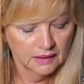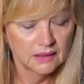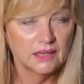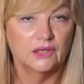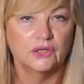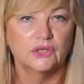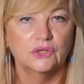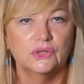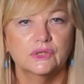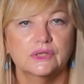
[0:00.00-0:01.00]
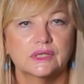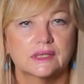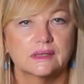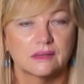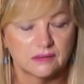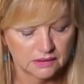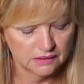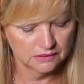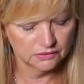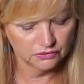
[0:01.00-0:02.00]
Now you can use
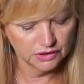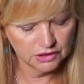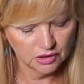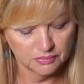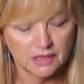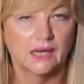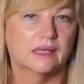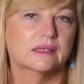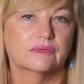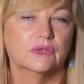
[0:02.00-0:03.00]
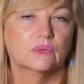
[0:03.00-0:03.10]
the 3 top cards if you're